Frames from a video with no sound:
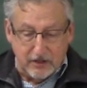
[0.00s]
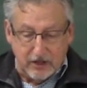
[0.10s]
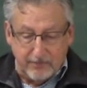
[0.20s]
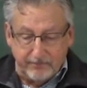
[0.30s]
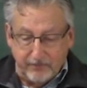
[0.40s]

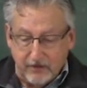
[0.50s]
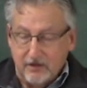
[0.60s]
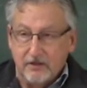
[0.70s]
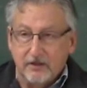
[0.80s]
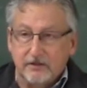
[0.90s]
Um,
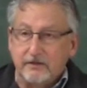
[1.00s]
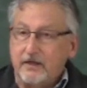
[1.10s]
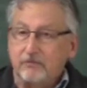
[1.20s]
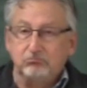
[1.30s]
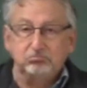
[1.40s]

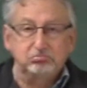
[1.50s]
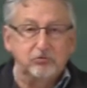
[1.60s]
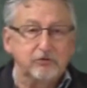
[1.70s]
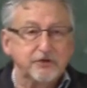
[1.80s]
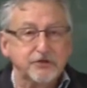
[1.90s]
and
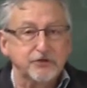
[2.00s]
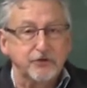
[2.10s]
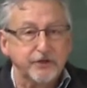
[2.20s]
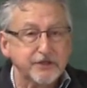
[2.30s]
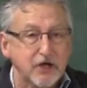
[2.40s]
listen
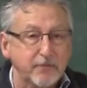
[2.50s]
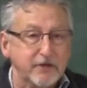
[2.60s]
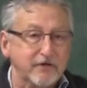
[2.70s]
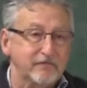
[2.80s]
to it and tell me,